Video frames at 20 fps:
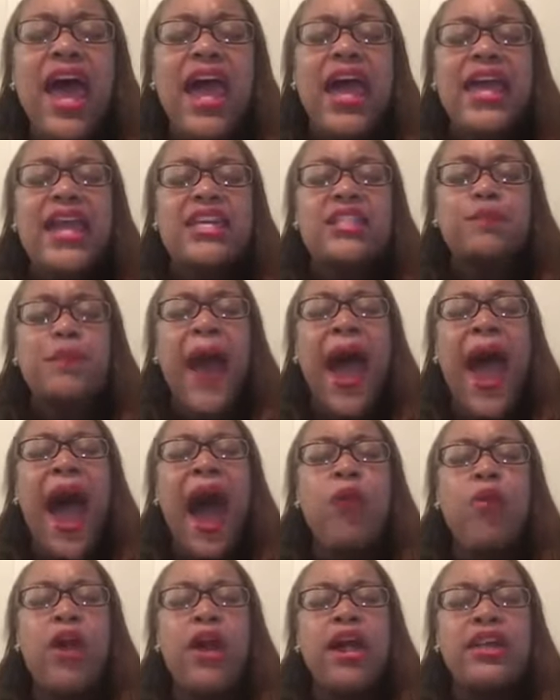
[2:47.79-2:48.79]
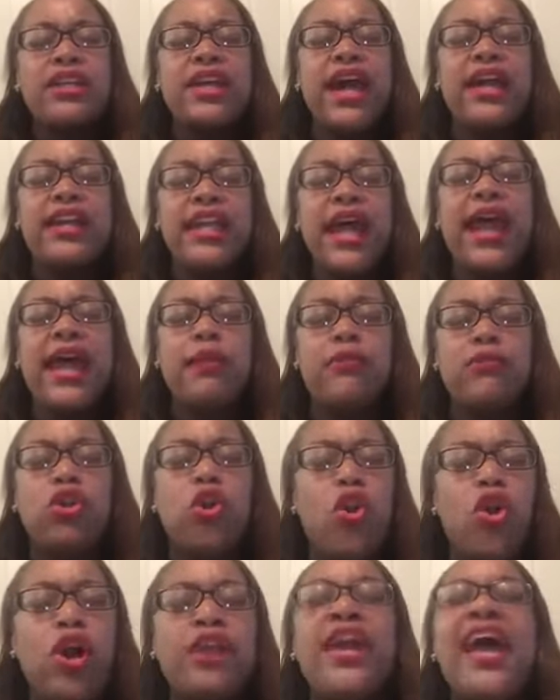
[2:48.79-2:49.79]
It is power in your name,
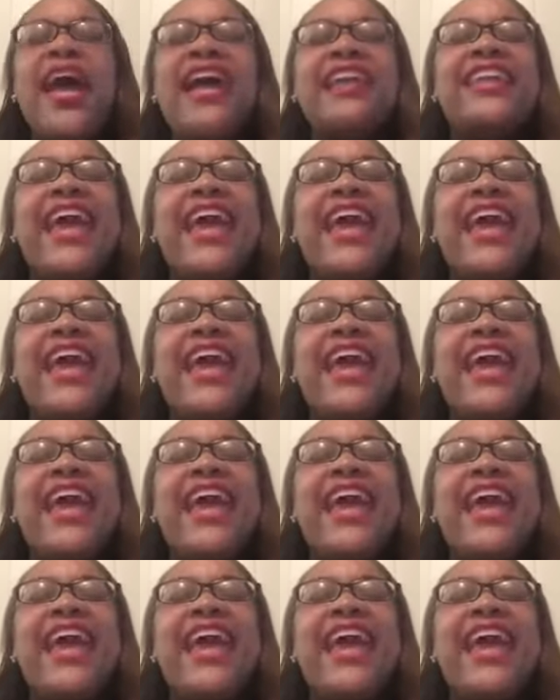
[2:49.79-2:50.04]
Lord.